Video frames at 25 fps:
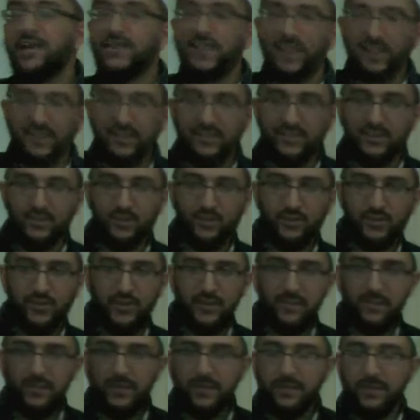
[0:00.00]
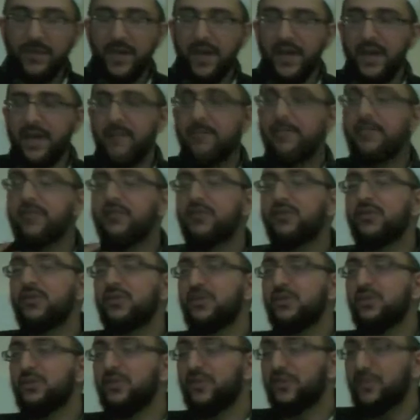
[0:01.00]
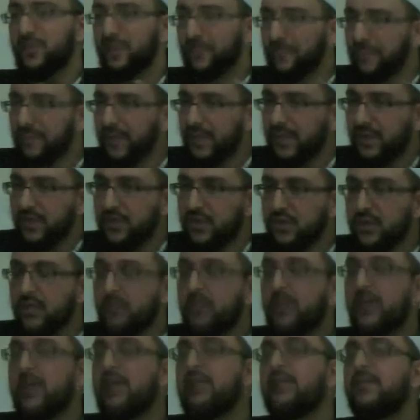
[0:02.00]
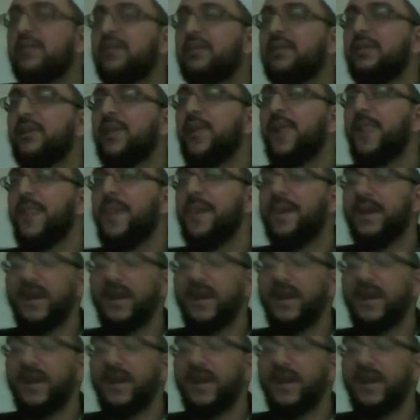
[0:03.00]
and then, or something bad happens to you, or some injury, whatever,